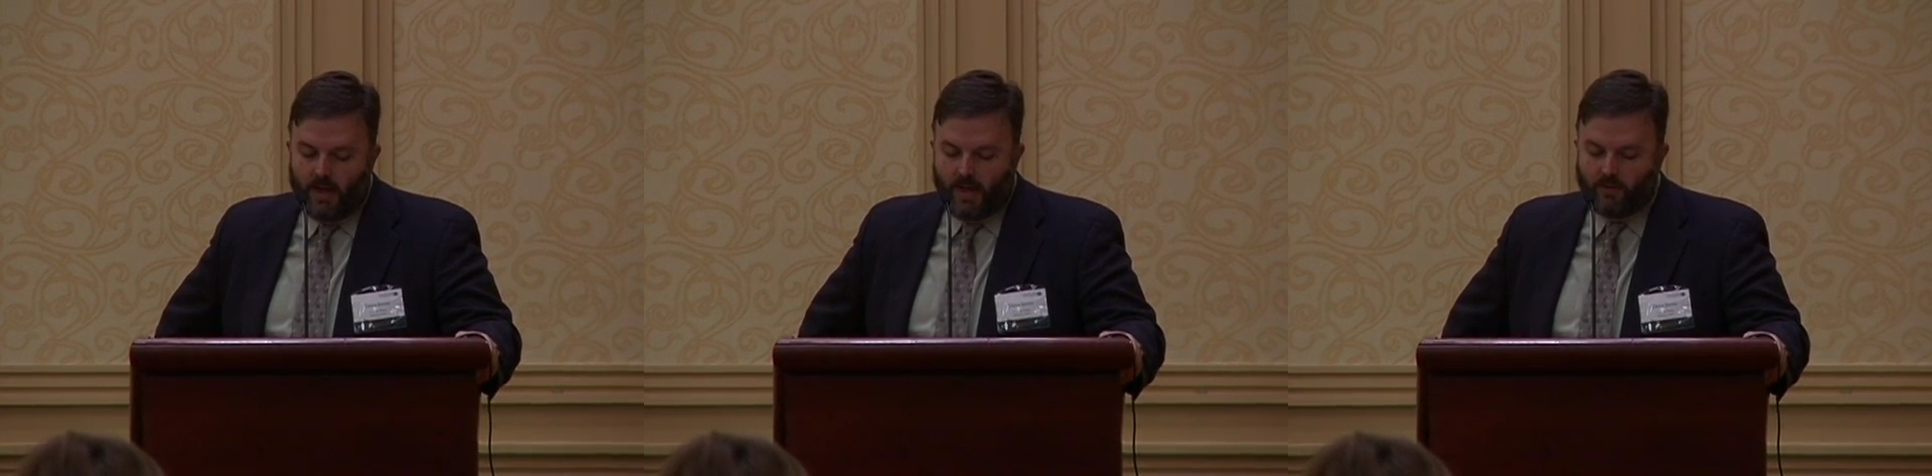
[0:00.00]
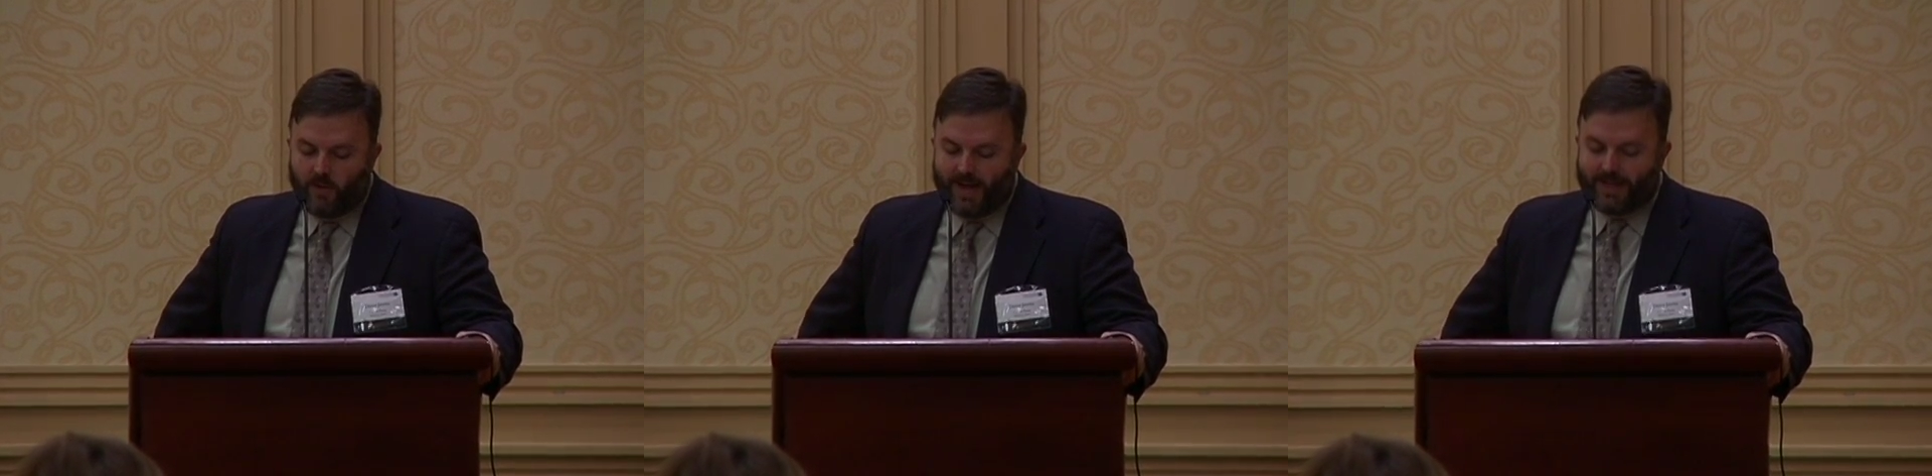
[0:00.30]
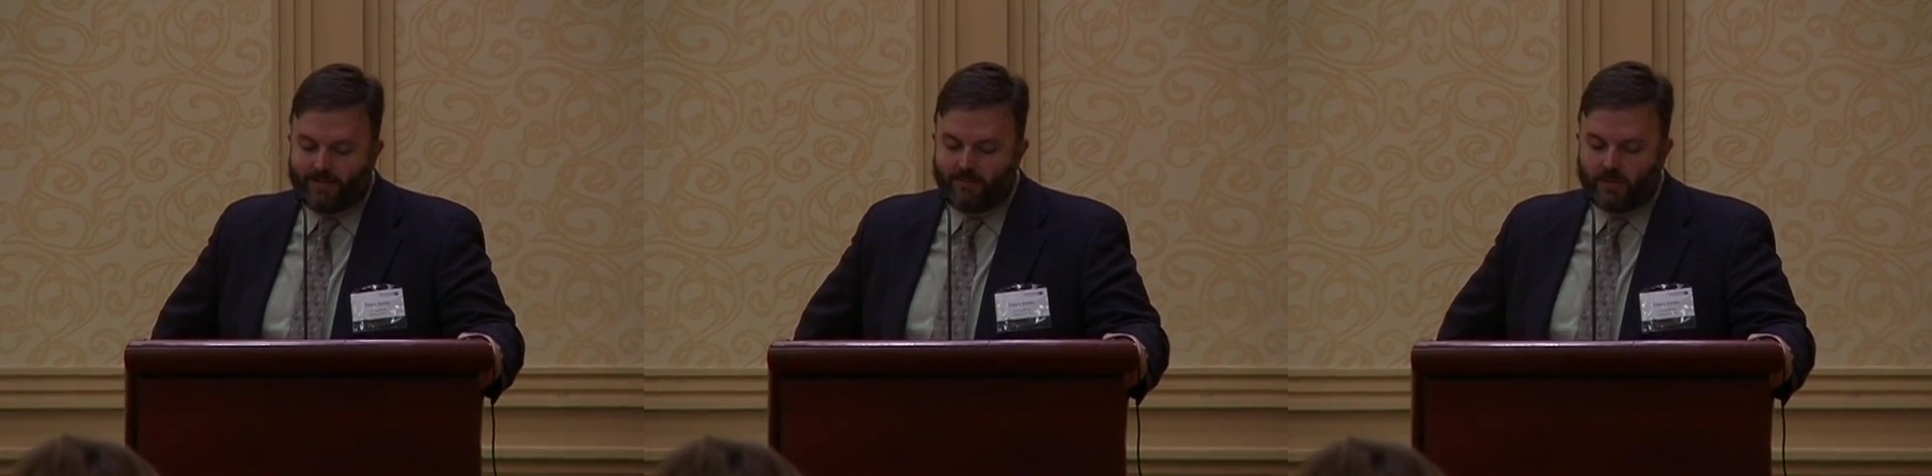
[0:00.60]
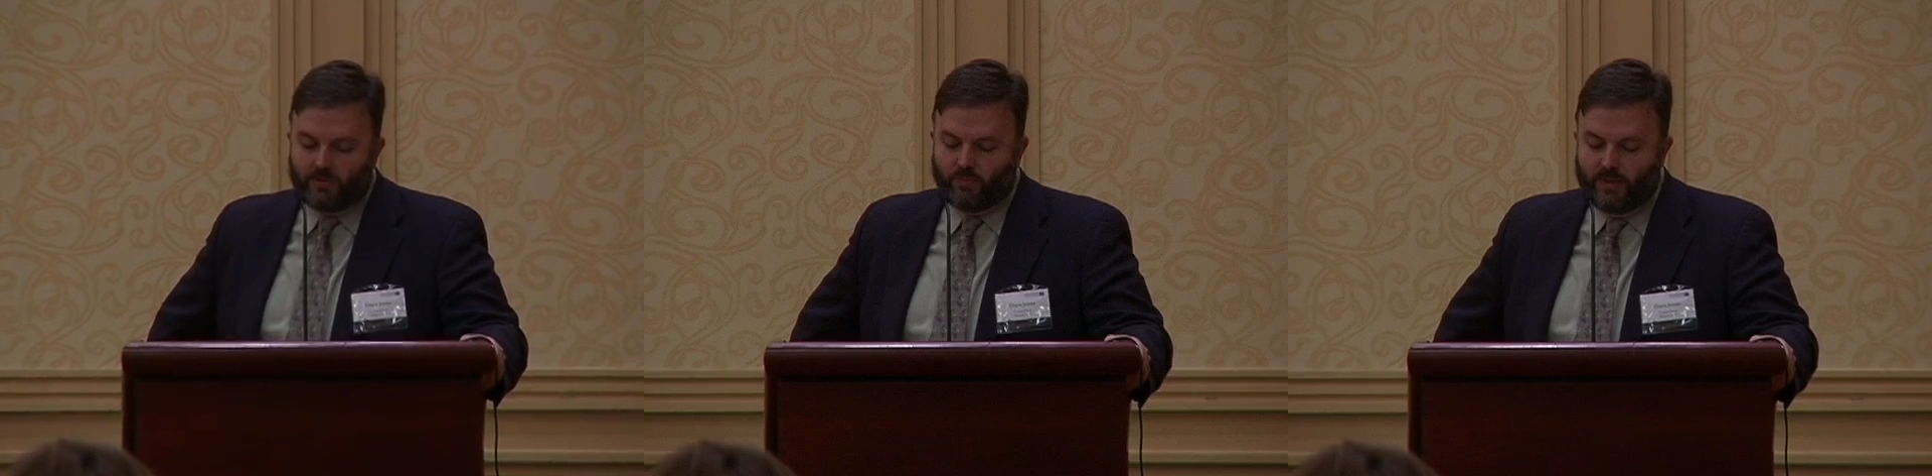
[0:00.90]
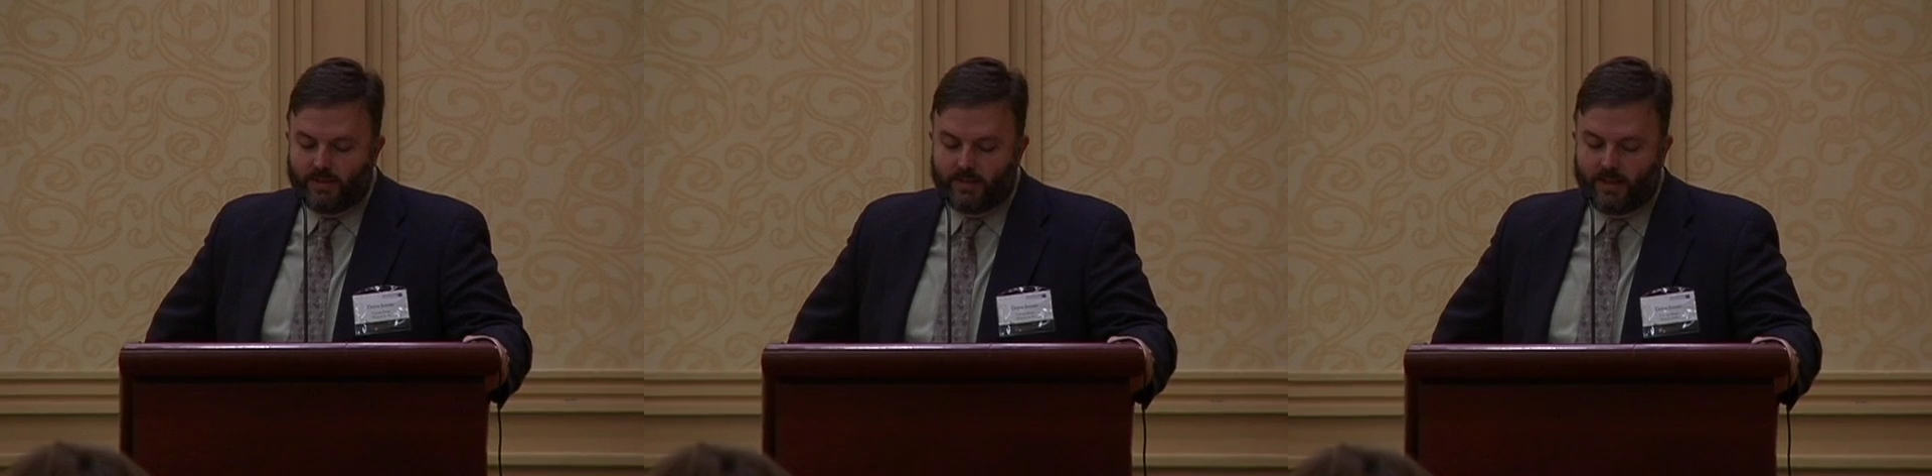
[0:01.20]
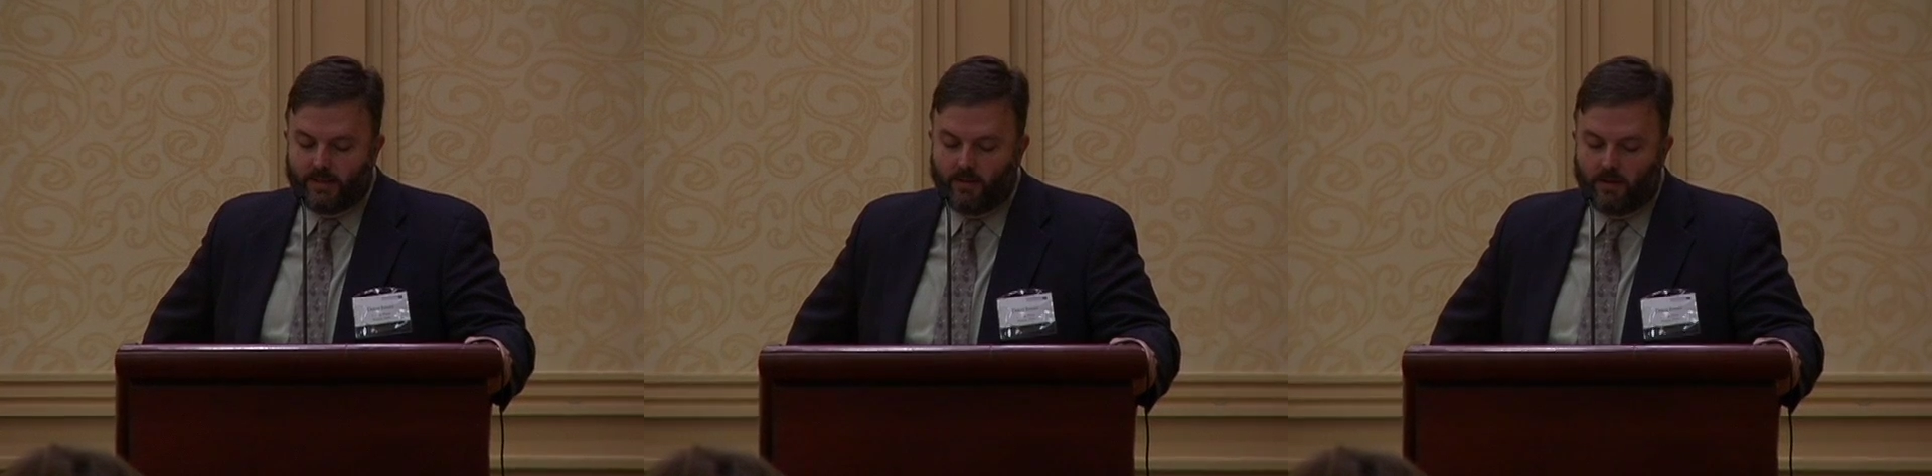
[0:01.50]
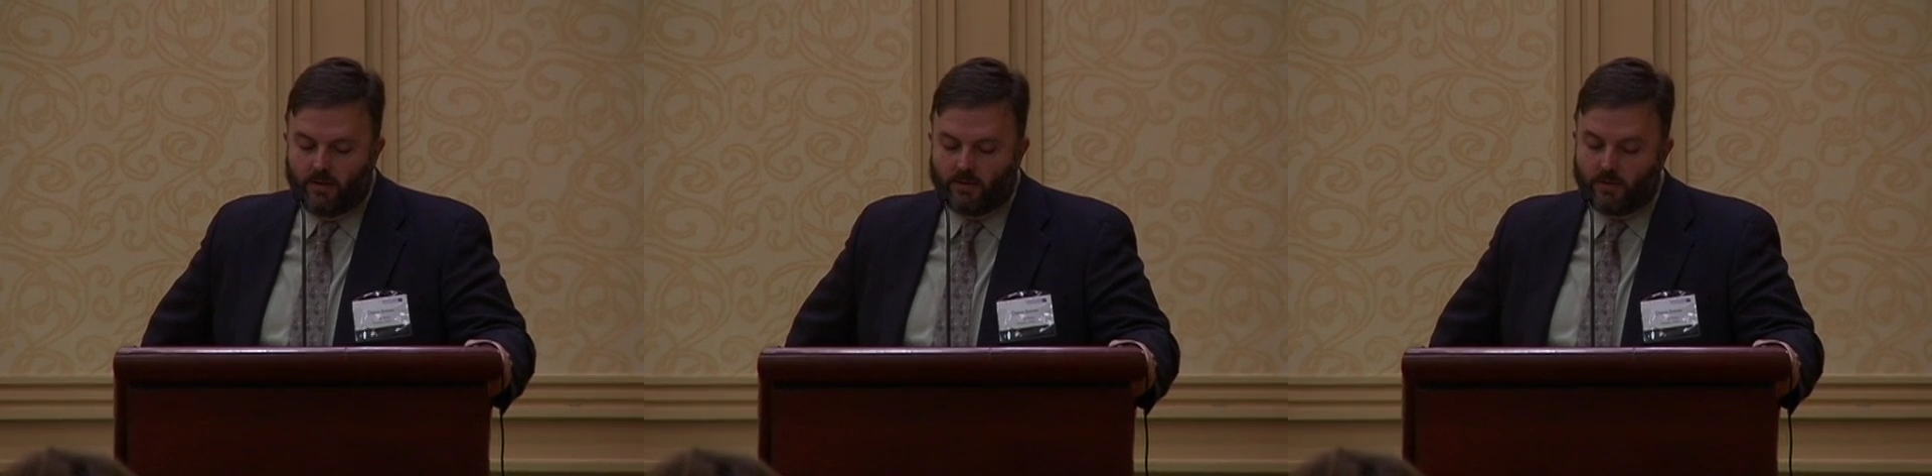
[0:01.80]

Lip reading: and who hadn't much reason any longer